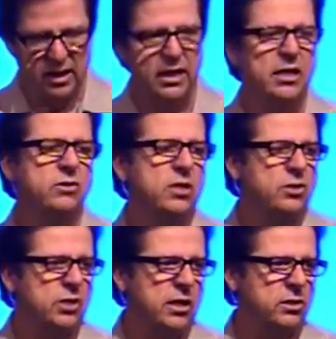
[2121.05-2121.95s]
They'd seen
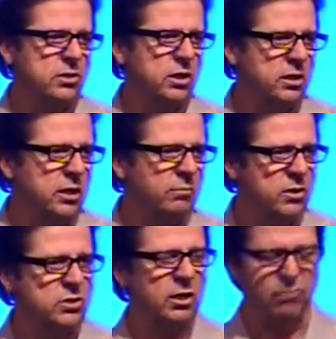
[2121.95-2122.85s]
Jesus condemn the
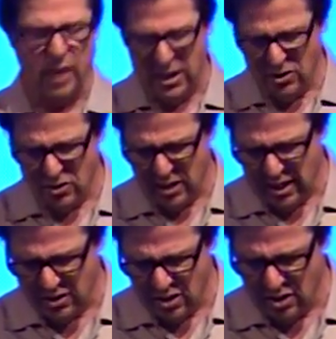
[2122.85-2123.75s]
self righteous. They
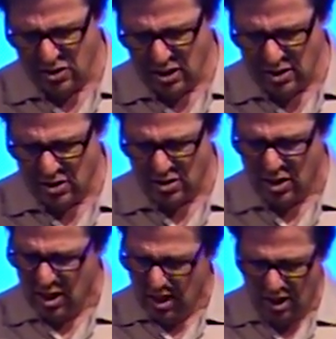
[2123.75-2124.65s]
had seen Jesus
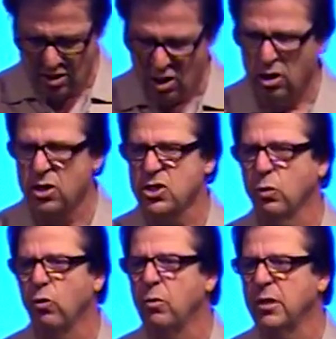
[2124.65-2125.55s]
encourage the
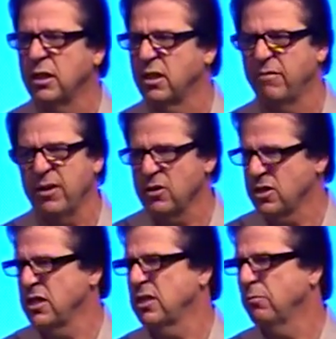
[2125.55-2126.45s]
woman that the
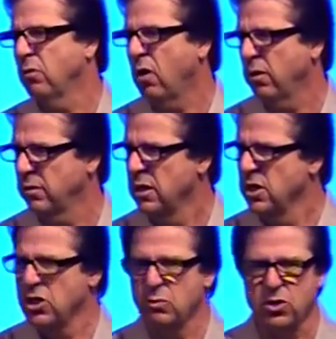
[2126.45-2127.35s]
Pharisees had brought and
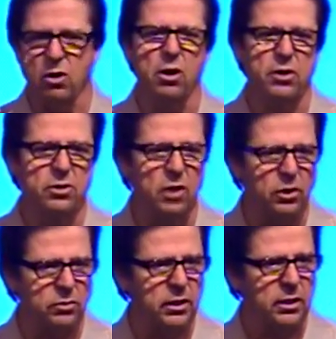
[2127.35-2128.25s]
she was caught in
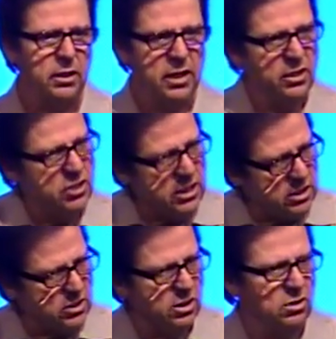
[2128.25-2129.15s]
adultery and
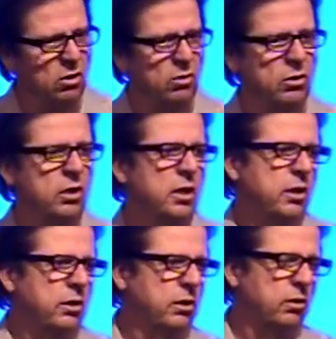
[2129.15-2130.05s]
Jesus had told her,
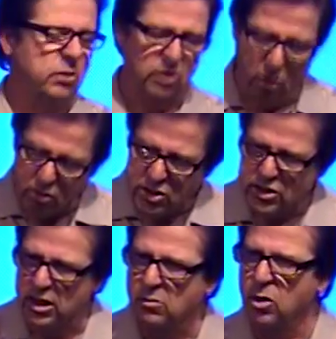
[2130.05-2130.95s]
you know, to go and
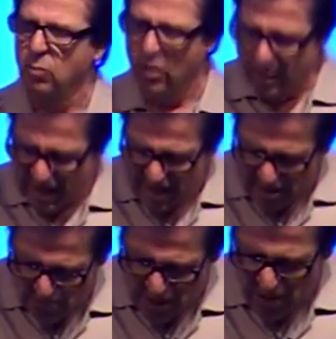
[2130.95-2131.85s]
sin no more. They
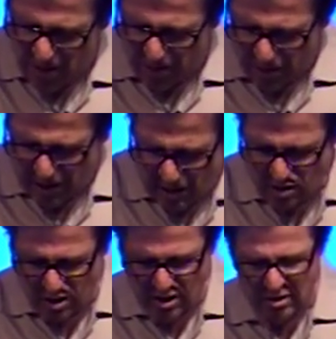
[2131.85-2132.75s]
had been there for each
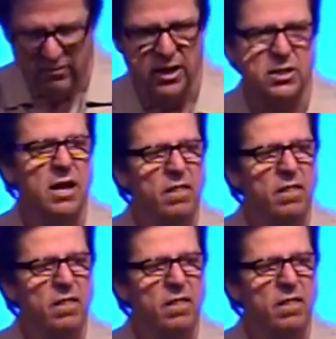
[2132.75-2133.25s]
of these events.